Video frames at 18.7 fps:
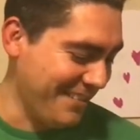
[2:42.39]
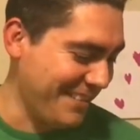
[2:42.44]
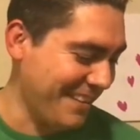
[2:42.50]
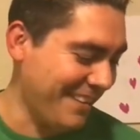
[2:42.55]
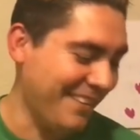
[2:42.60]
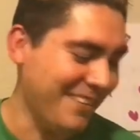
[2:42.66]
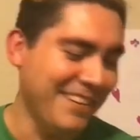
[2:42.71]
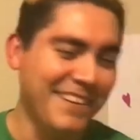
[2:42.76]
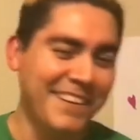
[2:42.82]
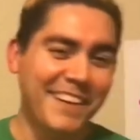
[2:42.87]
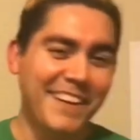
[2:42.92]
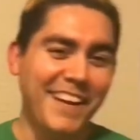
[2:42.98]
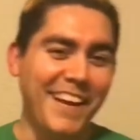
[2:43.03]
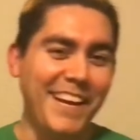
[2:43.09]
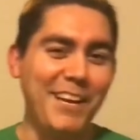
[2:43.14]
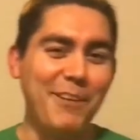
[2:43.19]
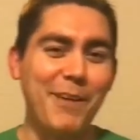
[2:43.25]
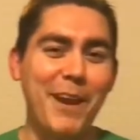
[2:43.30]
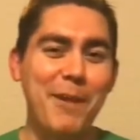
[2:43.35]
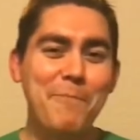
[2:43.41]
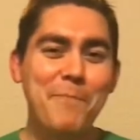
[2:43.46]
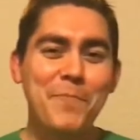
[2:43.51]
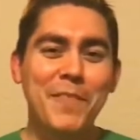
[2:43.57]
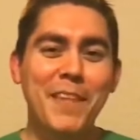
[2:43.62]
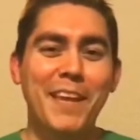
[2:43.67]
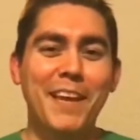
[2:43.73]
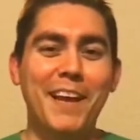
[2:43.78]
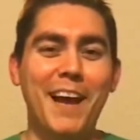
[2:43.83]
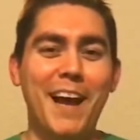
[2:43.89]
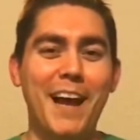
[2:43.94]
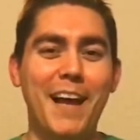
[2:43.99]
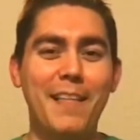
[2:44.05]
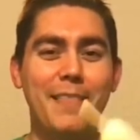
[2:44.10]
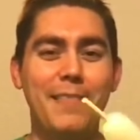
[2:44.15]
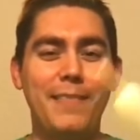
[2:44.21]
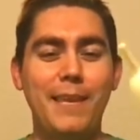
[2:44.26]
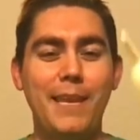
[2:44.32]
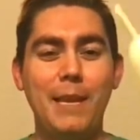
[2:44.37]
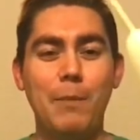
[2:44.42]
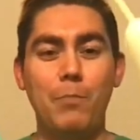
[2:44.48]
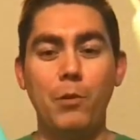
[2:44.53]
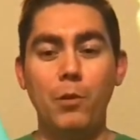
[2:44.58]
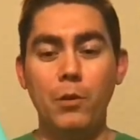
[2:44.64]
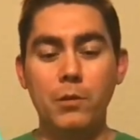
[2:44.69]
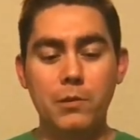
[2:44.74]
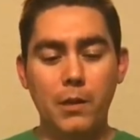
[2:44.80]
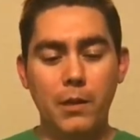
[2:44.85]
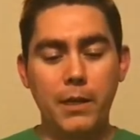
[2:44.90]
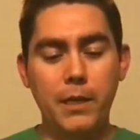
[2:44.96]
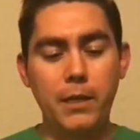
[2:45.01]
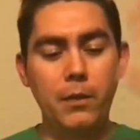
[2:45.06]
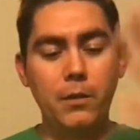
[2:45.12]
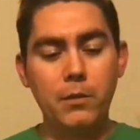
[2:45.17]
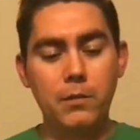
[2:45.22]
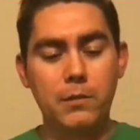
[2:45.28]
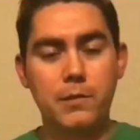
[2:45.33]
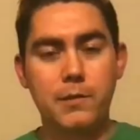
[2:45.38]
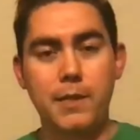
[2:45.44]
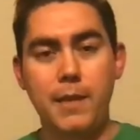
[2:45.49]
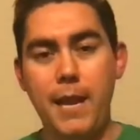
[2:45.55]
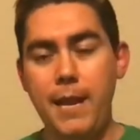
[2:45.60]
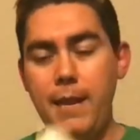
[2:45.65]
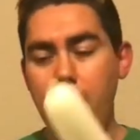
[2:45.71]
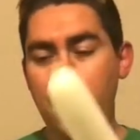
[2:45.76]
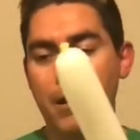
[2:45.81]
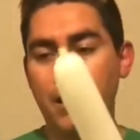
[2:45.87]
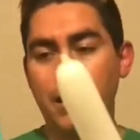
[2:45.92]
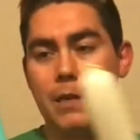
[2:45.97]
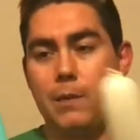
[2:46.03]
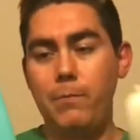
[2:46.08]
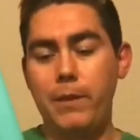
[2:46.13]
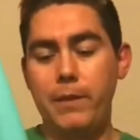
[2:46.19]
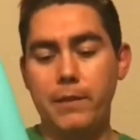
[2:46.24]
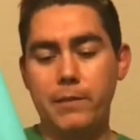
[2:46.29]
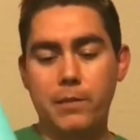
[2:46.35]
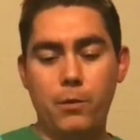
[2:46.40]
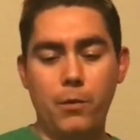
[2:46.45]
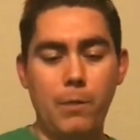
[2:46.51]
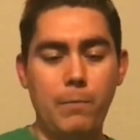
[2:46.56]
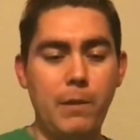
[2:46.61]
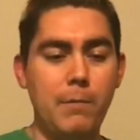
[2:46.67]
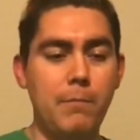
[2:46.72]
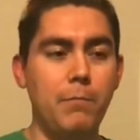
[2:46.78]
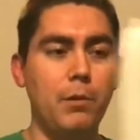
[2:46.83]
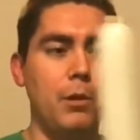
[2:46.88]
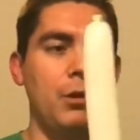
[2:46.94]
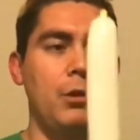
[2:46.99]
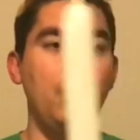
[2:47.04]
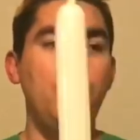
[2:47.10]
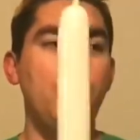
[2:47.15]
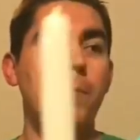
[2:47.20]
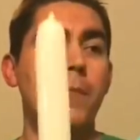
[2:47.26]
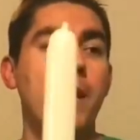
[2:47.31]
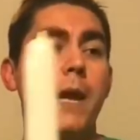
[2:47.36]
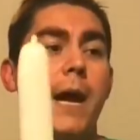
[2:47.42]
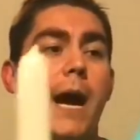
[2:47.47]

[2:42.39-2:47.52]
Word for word: So, anyway, uh, the balloons I'm going to use today are going to be this Caribbean blue.